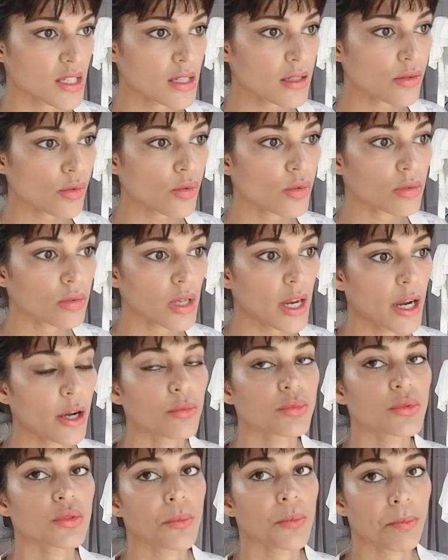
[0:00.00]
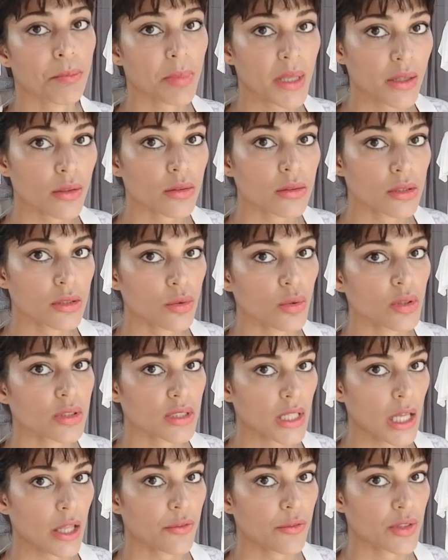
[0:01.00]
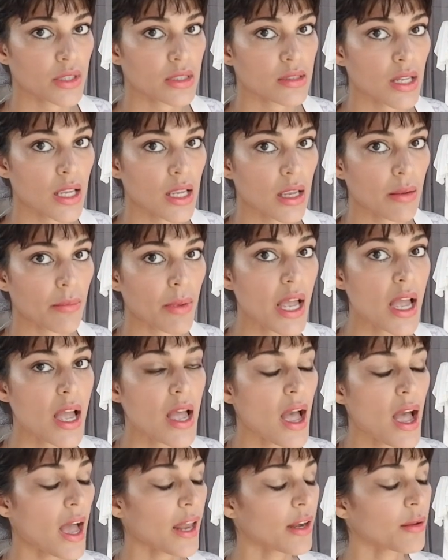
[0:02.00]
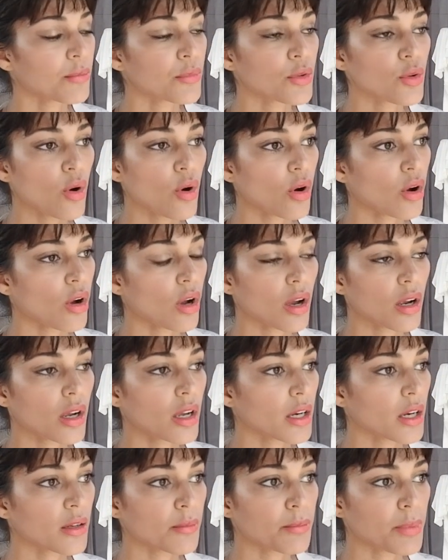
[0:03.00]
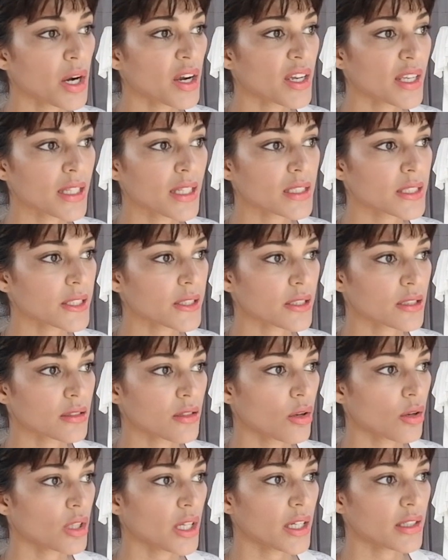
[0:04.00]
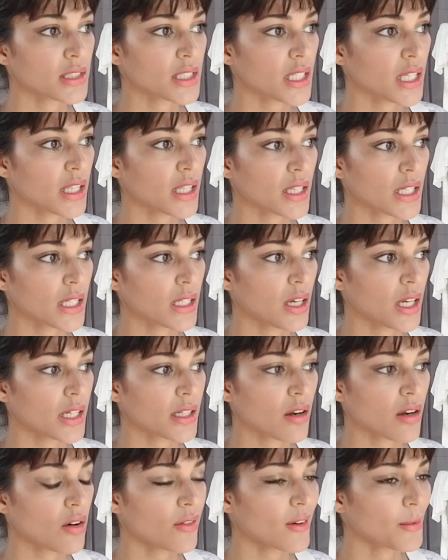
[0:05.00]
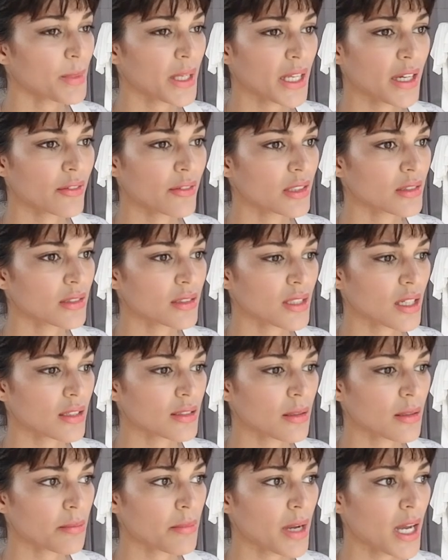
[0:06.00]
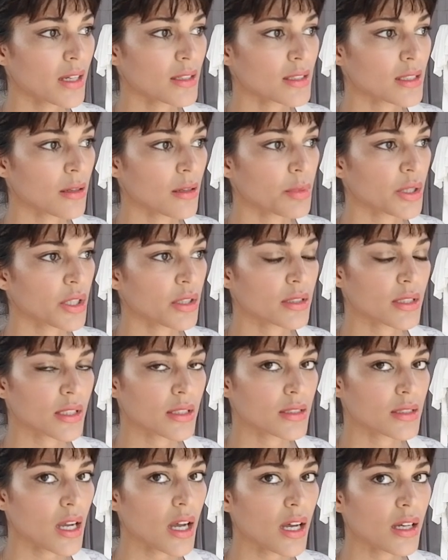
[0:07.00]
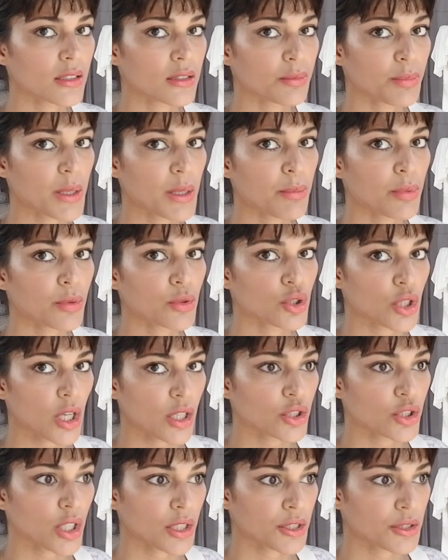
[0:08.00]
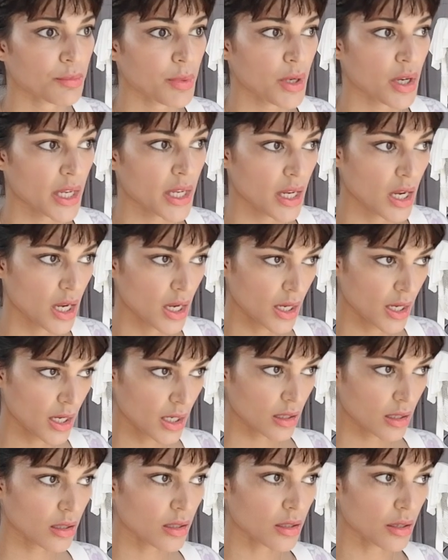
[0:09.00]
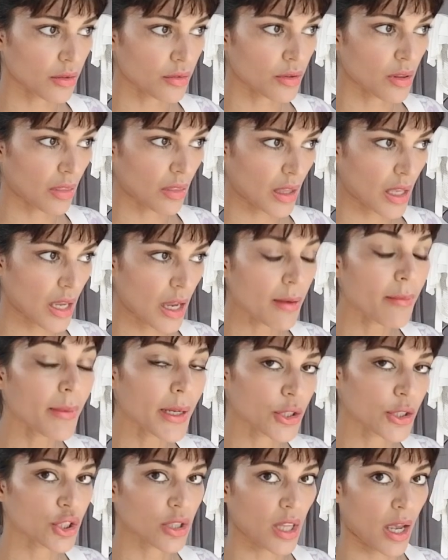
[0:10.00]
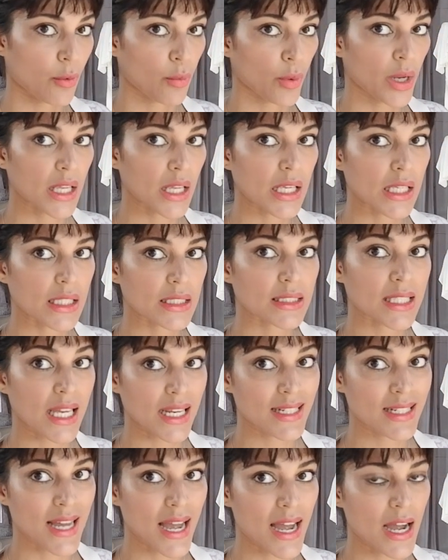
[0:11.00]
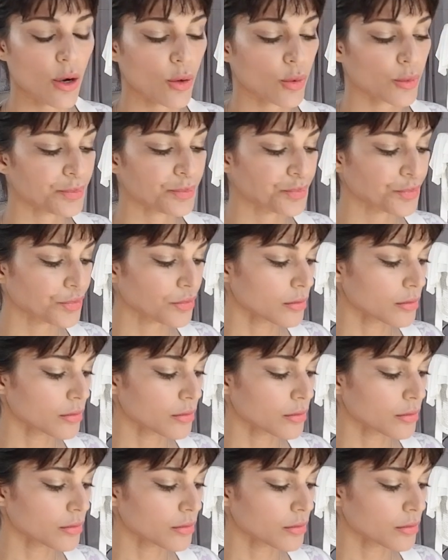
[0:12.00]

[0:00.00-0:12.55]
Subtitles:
These all help to build your self-esteem. And I'm not gonna buy into this whole idea that like our appearance doesn't matter, because it does. People judge us by, you know, the image that we send out.